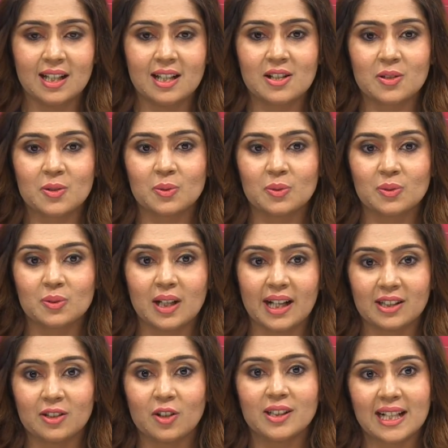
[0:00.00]
So I
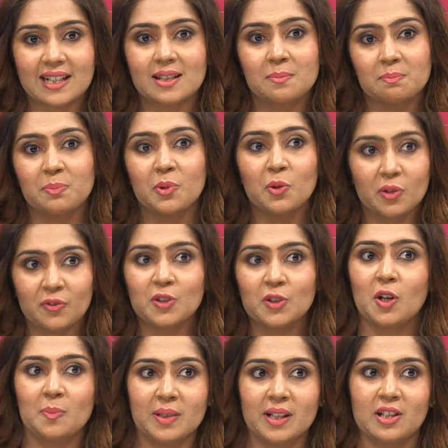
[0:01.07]
thought that's a beautiful
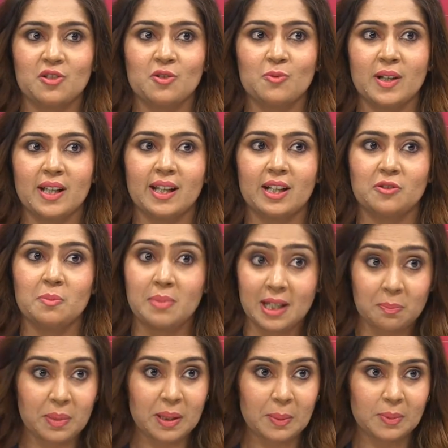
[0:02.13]
combination where I get to
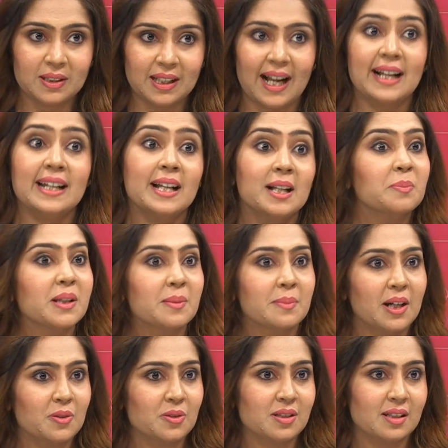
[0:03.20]
meet people and help them
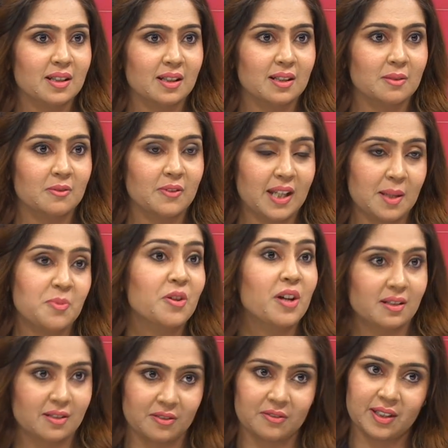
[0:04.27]
out in a very
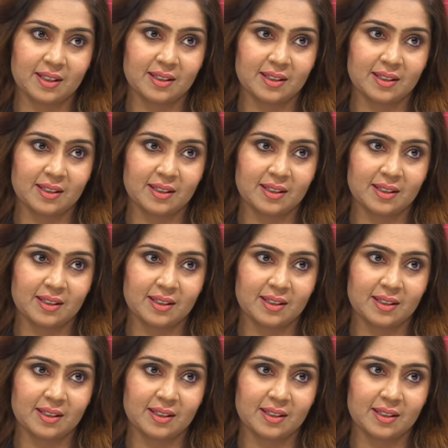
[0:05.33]
productive way.